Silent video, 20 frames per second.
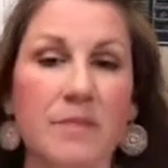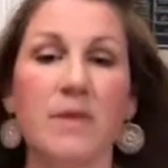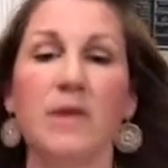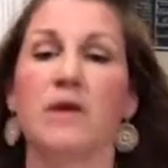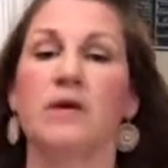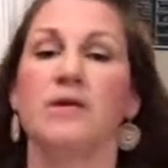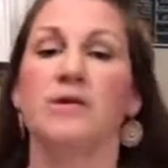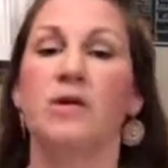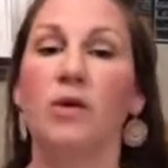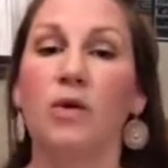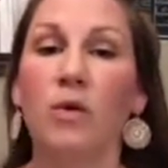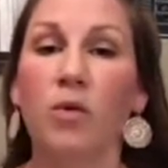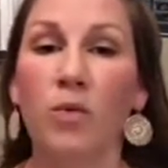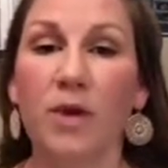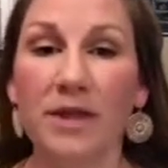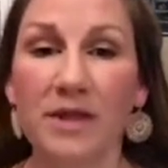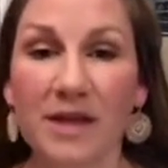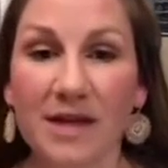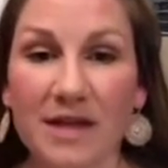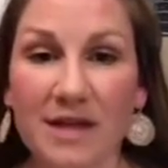So
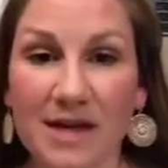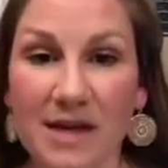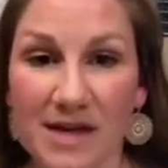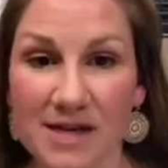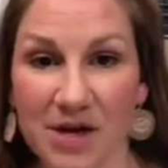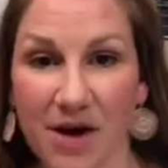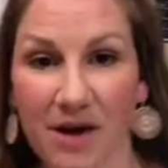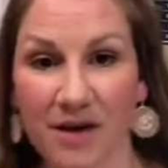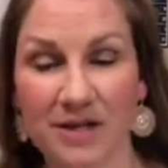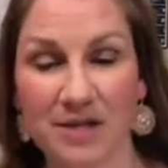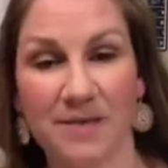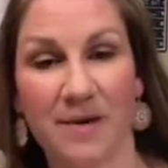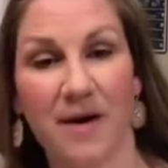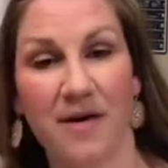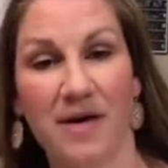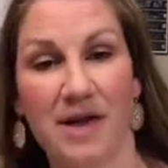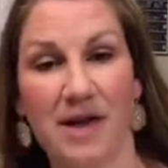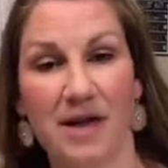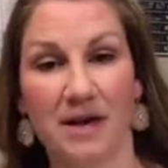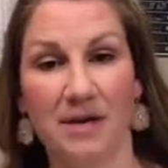one thing that I talked
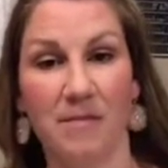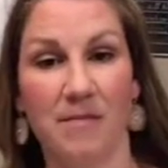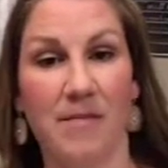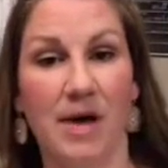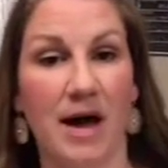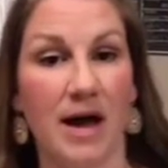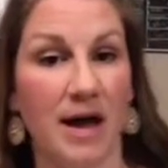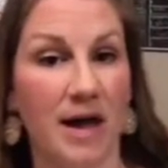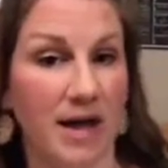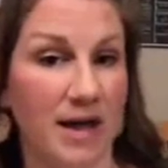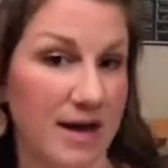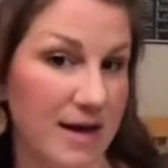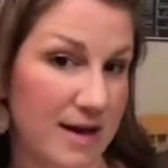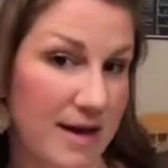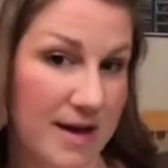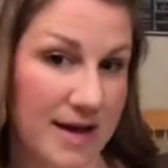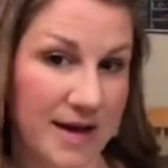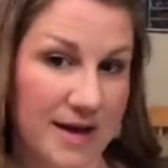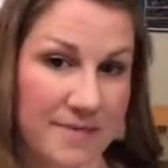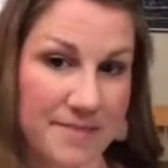about in my
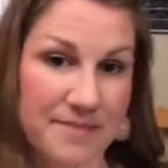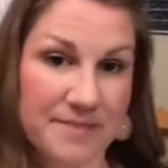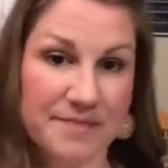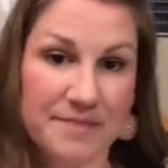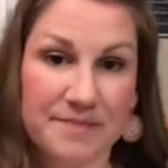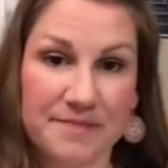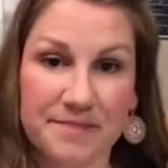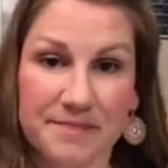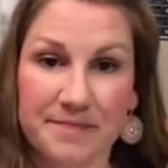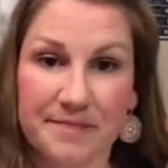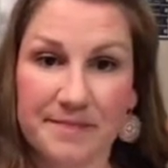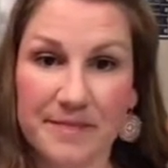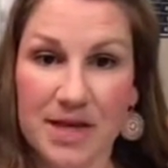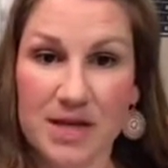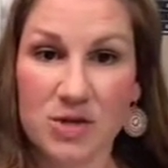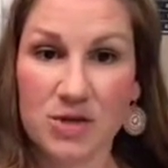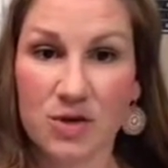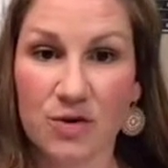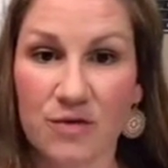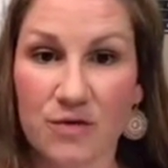
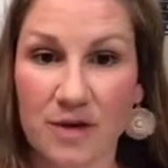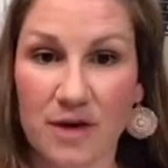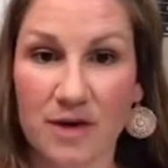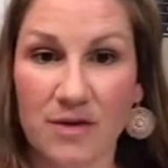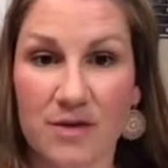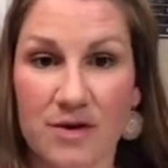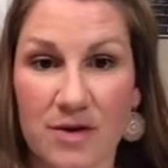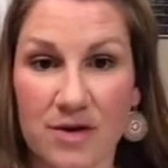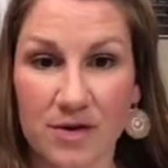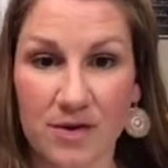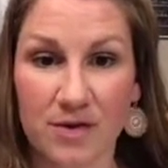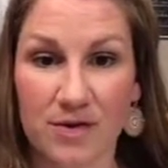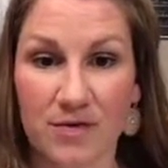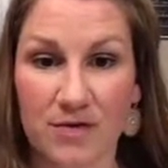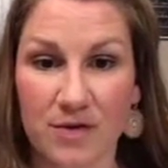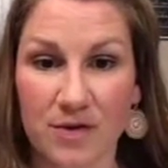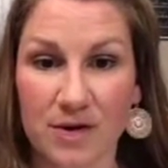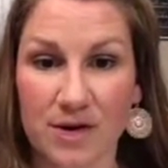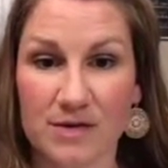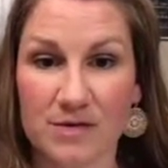intro video, and I don't know if
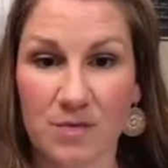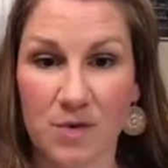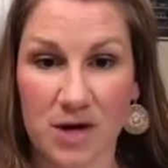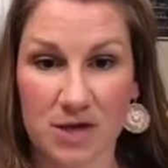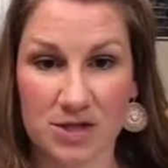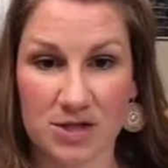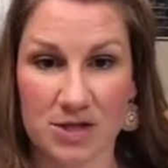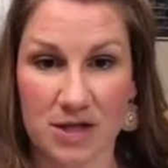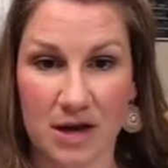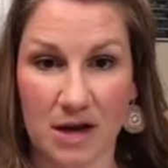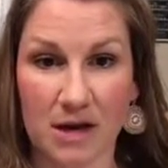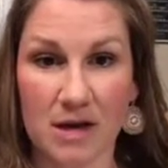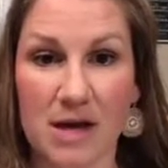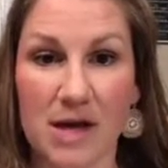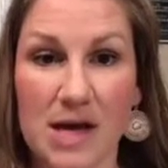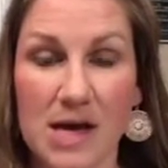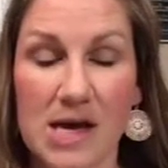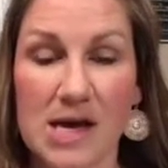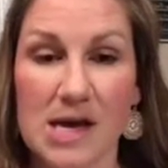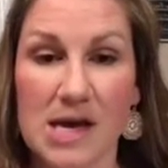you guys watched that,
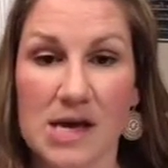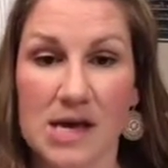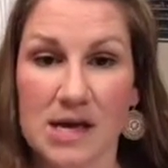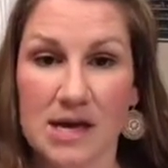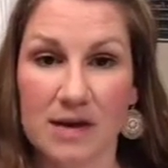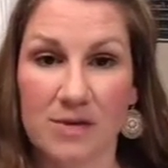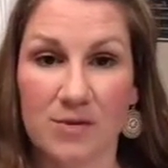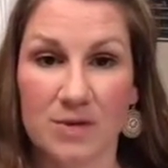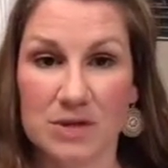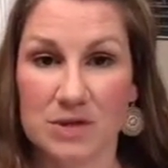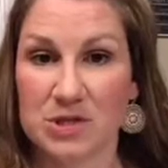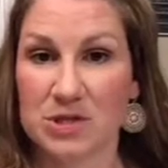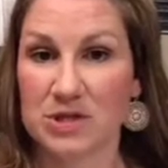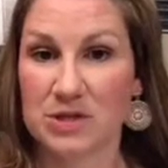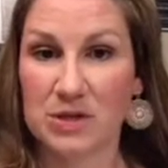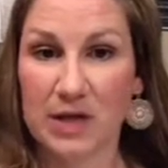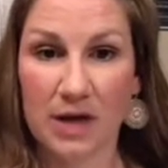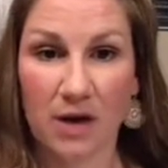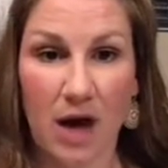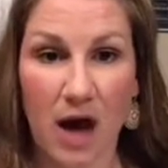it was
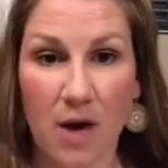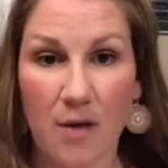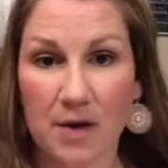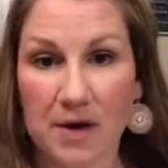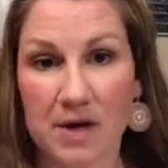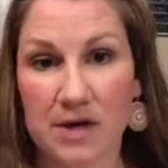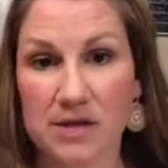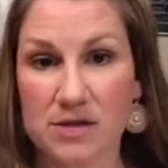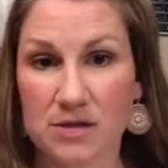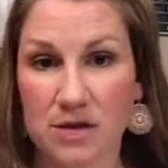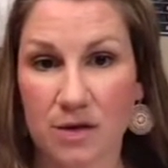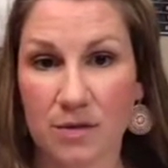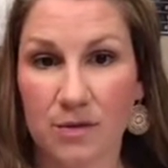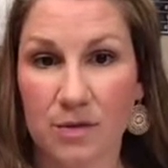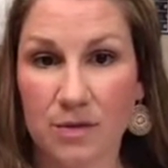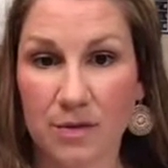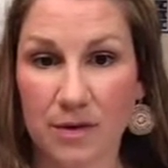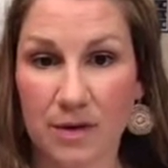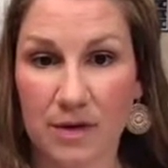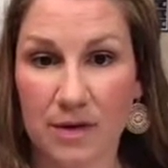just like how I got started
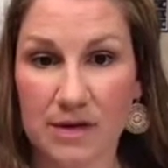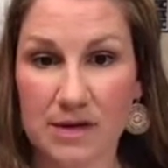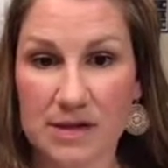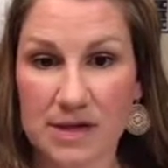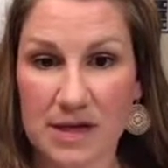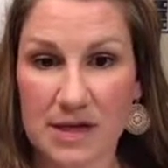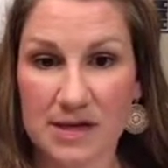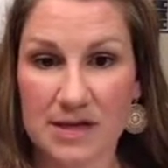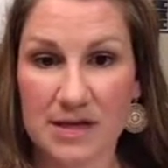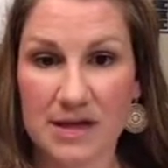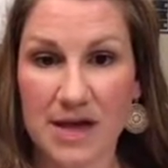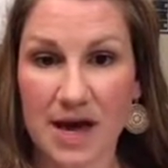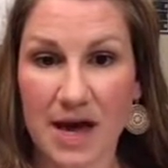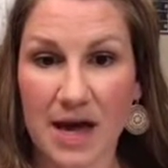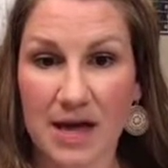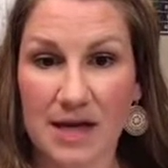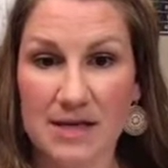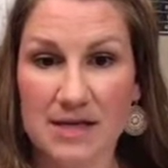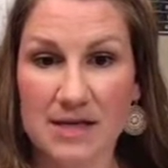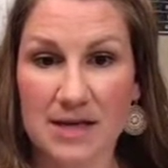with oils, is
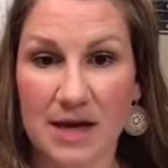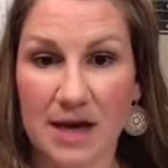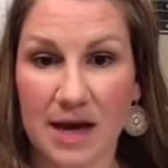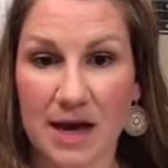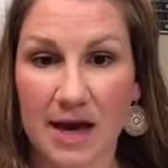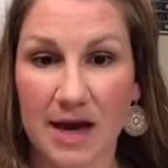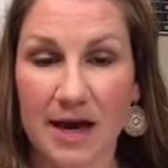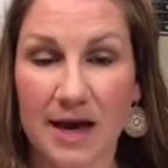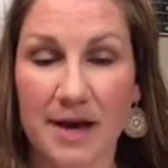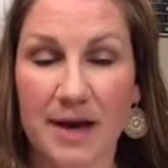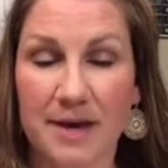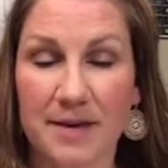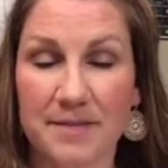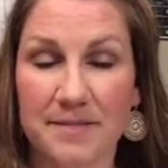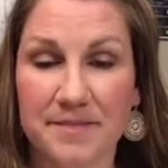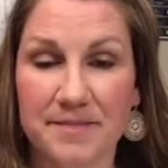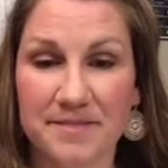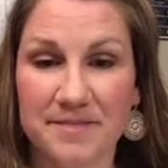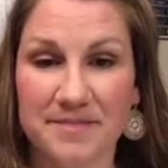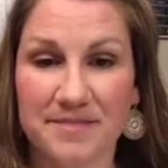that
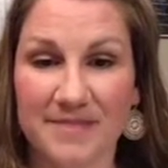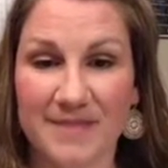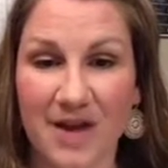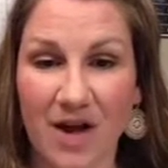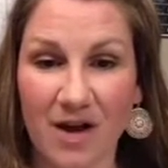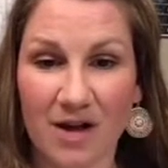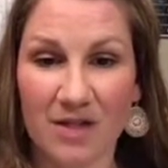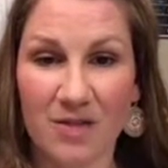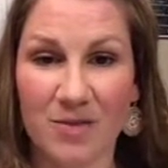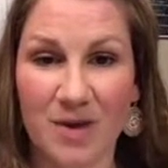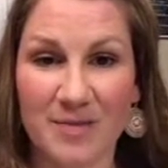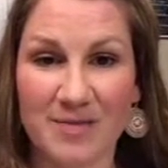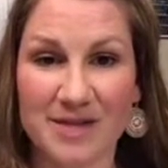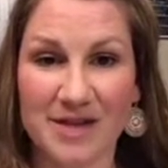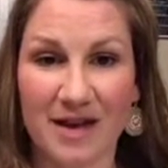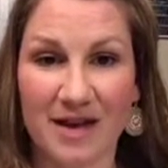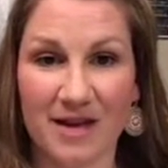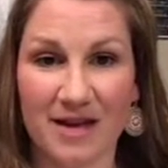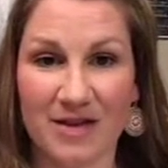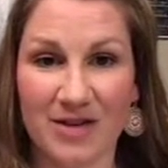on the
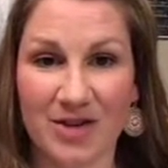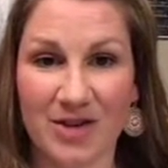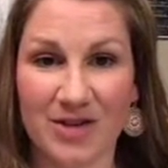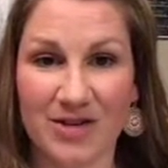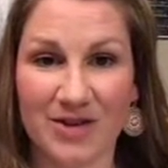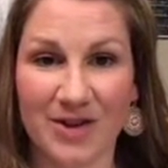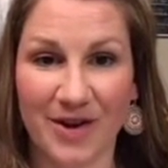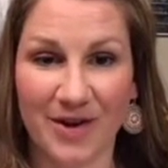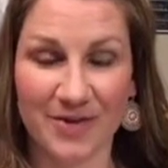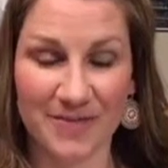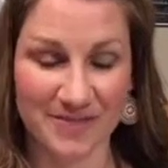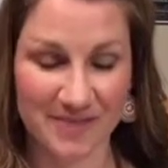website, good to know,